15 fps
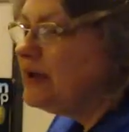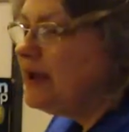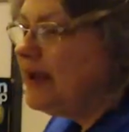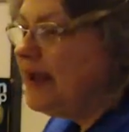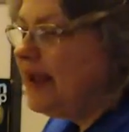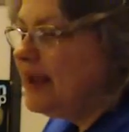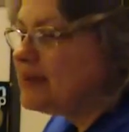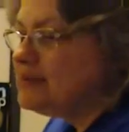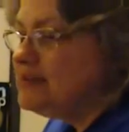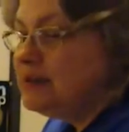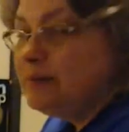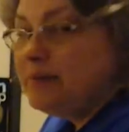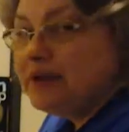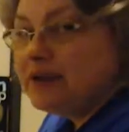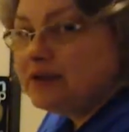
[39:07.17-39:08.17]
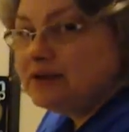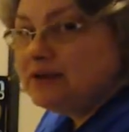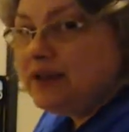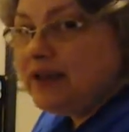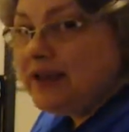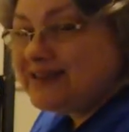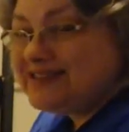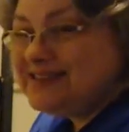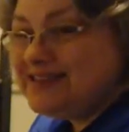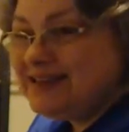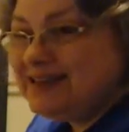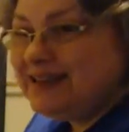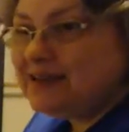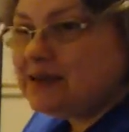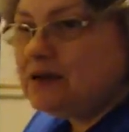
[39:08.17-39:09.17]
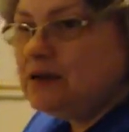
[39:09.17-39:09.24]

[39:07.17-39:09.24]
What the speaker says: actinic,